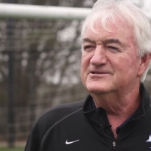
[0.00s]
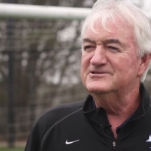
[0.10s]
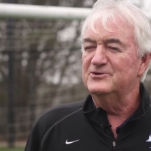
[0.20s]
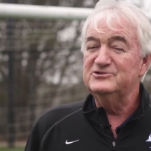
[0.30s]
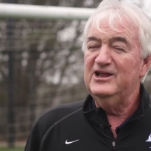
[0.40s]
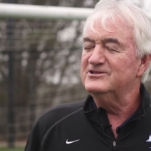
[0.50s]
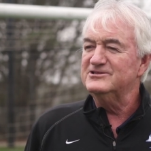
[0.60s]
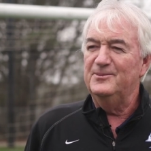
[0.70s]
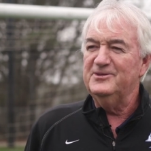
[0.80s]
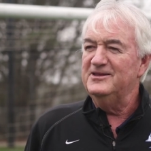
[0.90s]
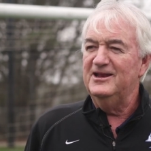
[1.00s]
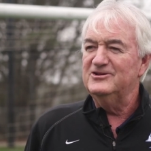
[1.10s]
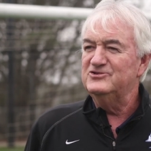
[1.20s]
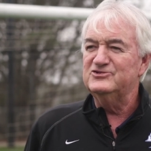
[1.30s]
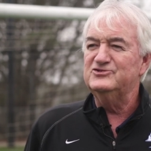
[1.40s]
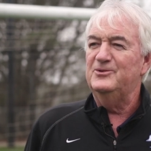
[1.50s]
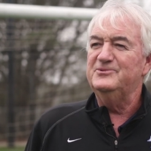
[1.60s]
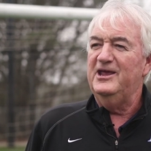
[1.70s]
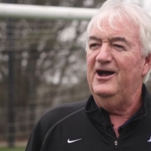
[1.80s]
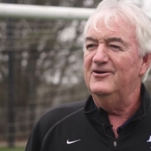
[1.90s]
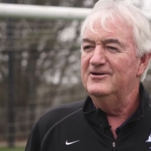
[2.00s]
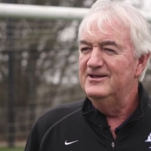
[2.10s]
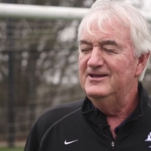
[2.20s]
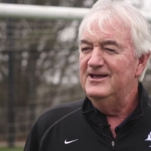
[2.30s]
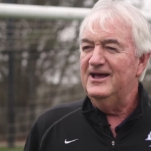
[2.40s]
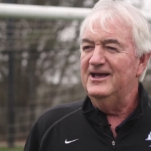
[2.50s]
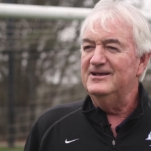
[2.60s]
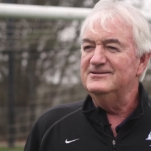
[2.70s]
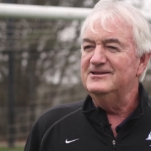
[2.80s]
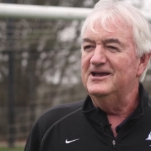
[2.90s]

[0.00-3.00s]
and so it's not something that it just jumped out, and